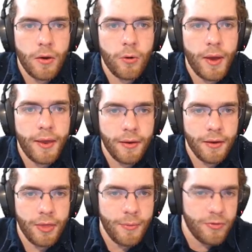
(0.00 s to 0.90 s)
Oh, and
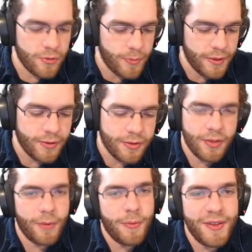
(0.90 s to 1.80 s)
let me make
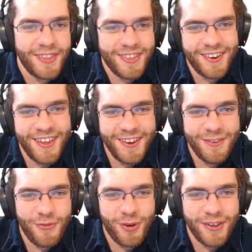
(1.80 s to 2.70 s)
this an int
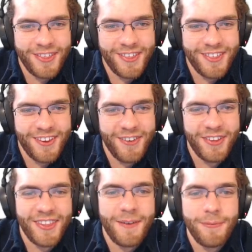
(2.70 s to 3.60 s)
for us. Sorry
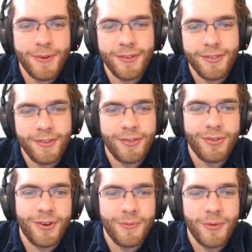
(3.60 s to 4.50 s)
about that, because this is
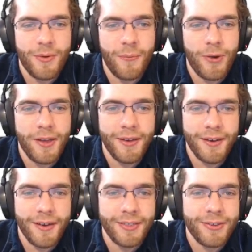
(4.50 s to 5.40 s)
going to be one way
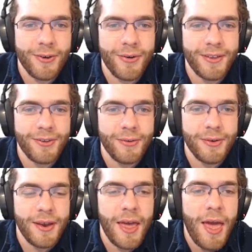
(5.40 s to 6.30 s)
to go ahead and do
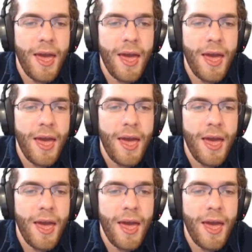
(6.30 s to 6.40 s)
it.